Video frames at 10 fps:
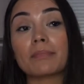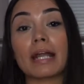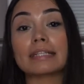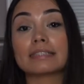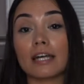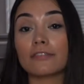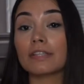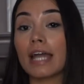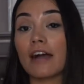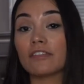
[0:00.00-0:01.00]
but I
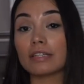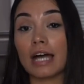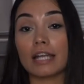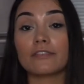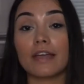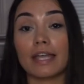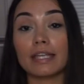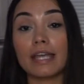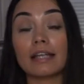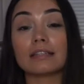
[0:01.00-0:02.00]
definitely have a lot of
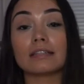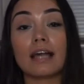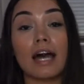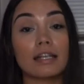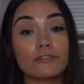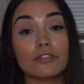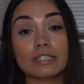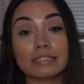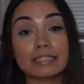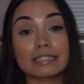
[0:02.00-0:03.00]
hate and a lot of
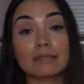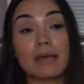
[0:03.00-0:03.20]
criticism.